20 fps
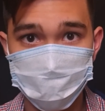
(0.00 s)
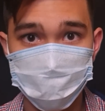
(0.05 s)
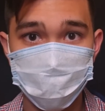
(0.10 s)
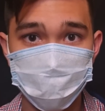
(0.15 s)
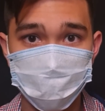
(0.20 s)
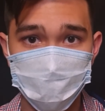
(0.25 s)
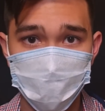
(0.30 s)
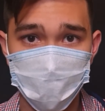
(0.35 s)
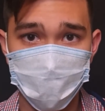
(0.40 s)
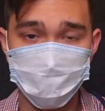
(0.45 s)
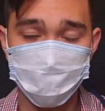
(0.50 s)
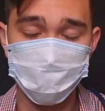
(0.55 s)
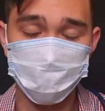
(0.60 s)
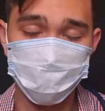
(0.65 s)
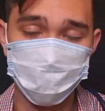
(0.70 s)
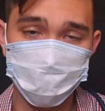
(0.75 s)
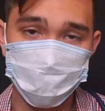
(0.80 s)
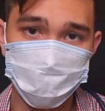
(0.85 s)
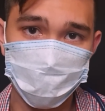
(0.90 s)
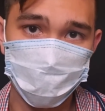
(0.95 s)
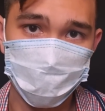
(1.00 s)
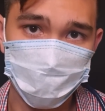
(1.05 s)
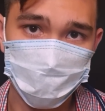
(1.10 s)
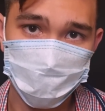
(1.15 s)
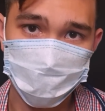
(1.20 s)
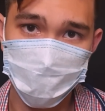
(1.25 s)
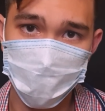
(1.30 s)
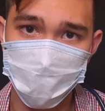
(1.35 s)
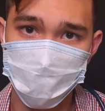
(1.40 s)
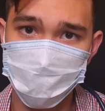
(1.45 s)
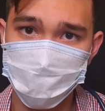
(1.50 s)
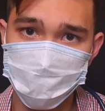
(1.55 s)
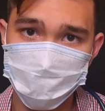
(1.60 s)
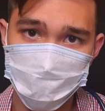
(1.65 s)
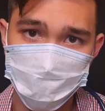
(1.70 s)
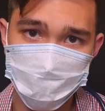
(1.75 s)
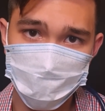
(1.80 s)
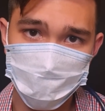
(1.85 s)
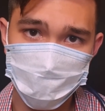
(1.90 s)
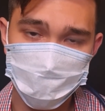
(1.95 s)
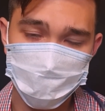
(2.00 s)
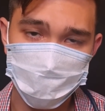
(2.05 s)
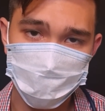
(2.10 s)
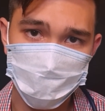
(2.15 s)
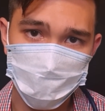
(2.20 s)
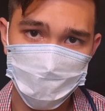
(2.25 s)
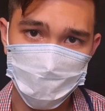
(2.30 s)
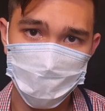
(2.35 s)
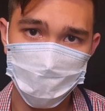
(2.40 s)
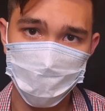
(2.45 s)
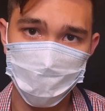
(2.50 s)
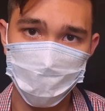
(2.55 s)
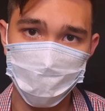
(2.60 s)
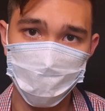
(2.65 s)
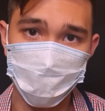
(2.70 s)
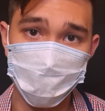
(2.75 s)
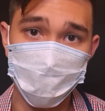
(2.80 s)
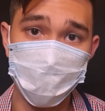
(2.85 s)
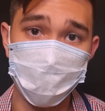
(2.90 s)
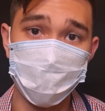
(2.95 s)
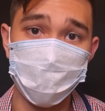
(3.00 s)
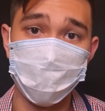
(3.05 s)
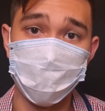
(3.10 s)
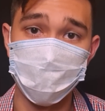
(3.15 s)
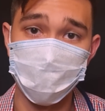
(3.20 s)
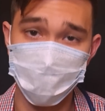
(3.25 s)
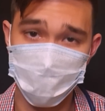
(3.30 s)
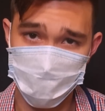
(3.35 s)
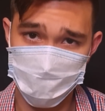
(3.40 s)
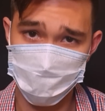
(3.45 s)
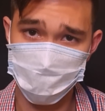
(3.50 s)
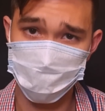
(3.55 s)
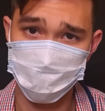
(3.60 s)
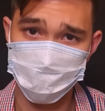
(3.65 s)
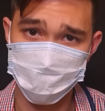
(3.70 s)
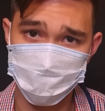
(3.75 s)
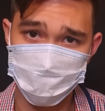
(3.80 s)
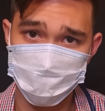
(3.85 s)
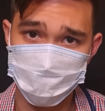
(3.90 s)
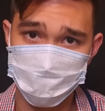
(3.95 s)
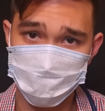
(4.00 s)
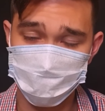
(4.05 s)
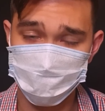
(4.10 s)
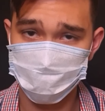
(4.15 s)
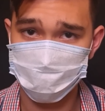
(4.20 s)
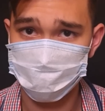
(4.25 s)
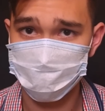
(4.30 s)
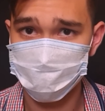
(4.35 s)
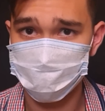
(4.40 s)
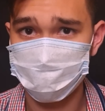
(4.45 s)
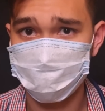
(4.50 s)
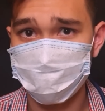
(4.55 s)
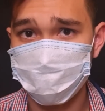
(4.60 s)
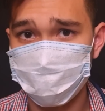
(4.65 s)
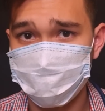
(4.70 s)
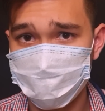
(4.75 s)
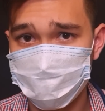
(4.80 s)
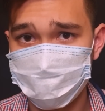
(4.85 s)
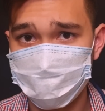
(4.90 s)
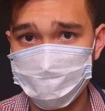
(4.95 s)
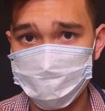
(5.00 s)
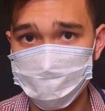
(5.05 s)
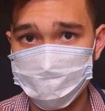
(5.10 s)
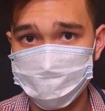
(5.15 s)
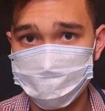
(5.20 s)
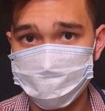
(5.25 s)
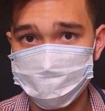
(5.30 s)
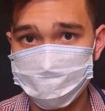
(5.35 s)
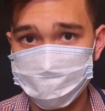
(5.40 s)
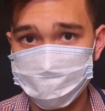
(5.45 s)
sharp or sore pain at all when you inhale, especially deeply.